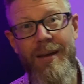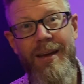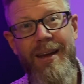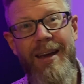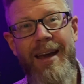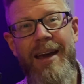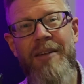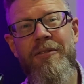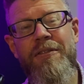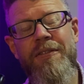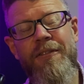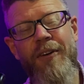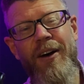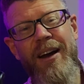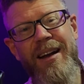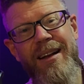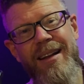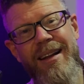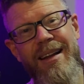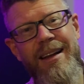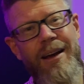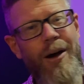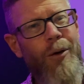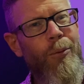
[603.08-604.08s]
And
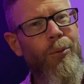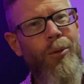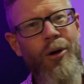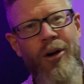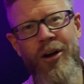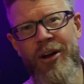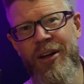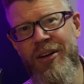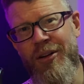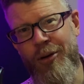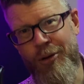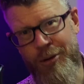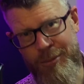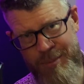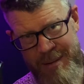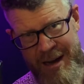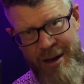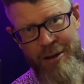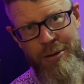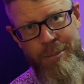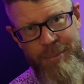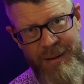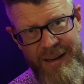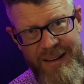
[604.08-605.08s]
finally, a word on
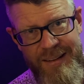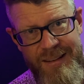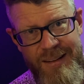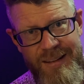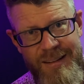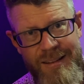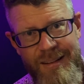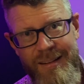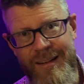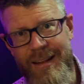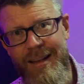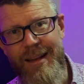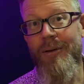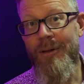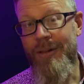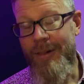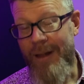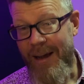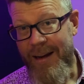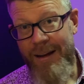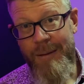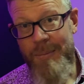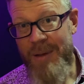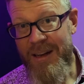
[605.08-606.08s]
mouthpieces.
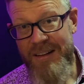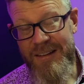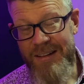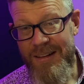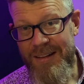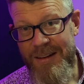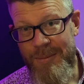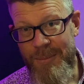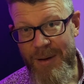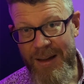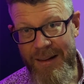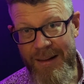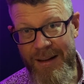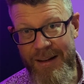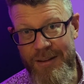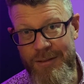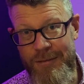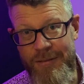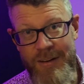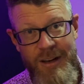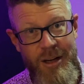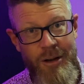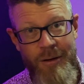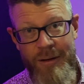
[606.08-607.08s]
Like I mentioned in my last
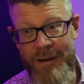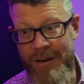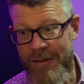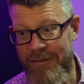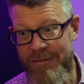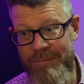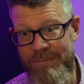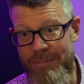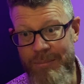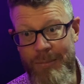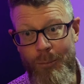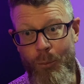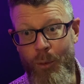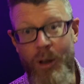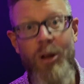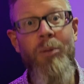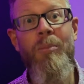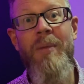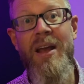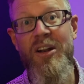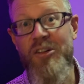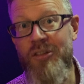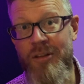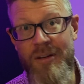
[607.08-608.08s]
video, and I will
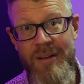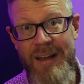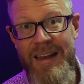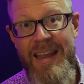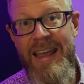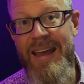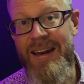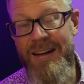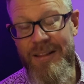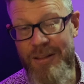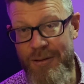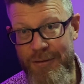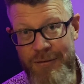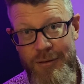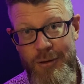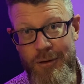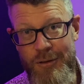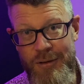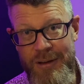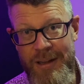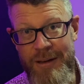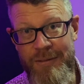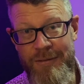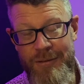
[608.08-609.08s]
mention again in
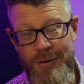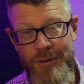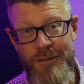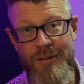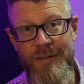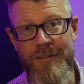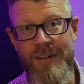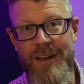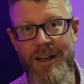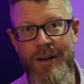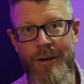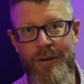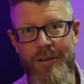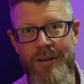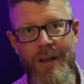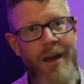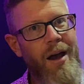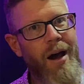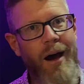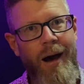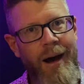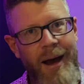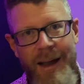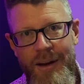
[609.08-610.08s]
future videos,
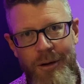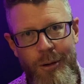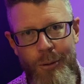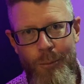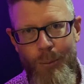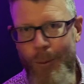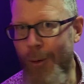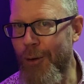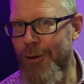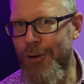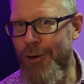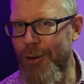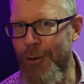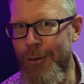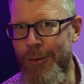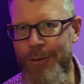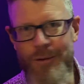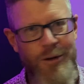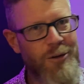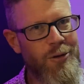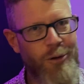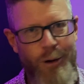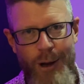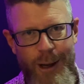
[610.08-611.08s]
I don't want you
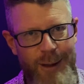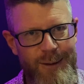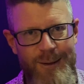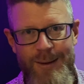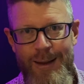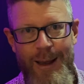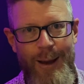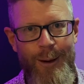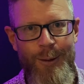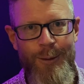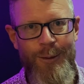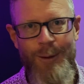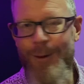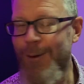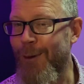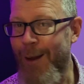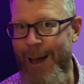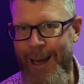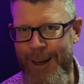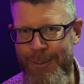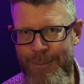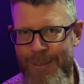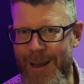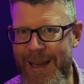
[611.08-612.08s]
to try and sound
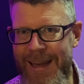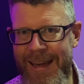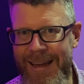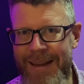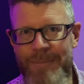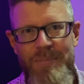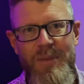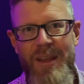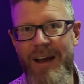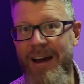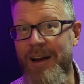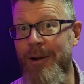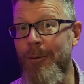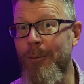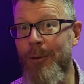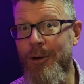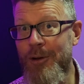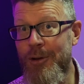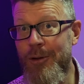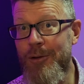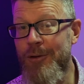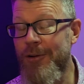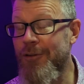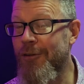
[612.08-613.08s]
like me. I don't want
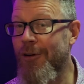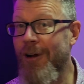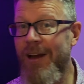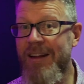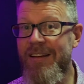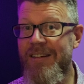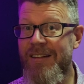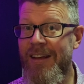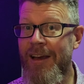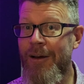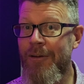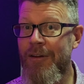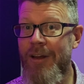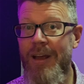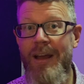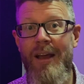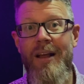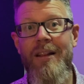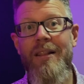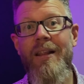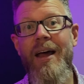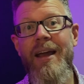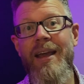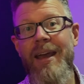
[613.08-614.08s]
you to try and sound
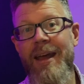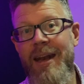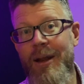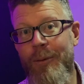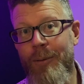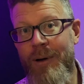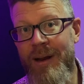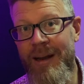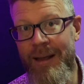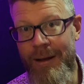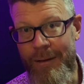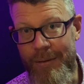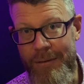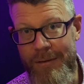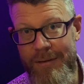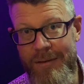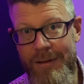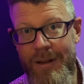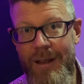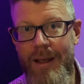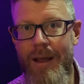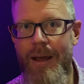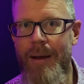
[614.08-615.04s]
like anyone else.